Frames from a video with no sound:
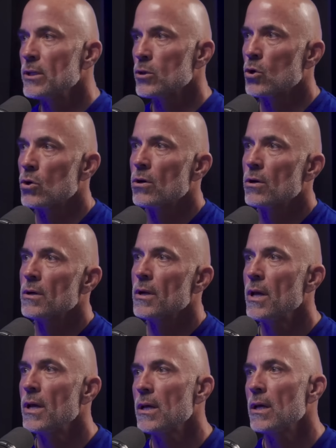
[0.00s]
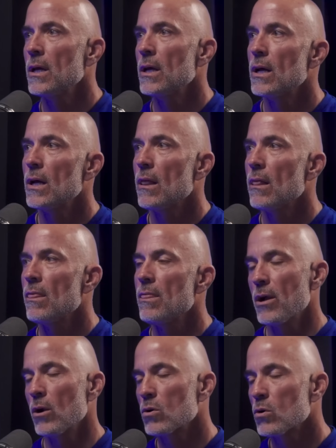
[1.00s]
learn
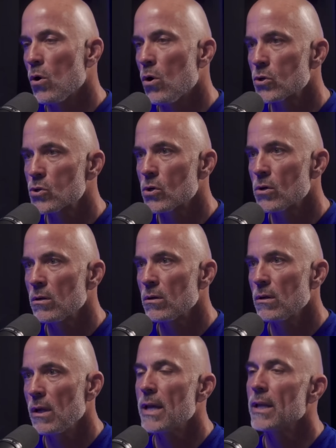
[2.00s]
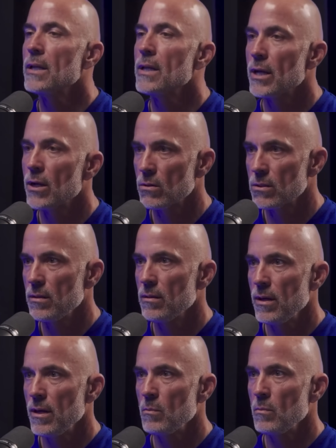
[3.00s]
their culture and adhere to
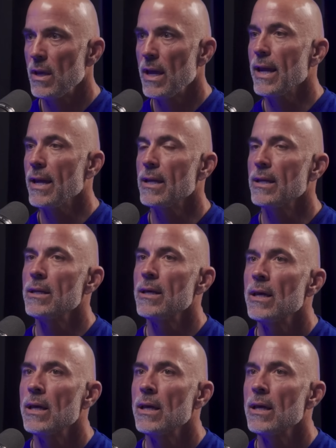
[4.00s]
them and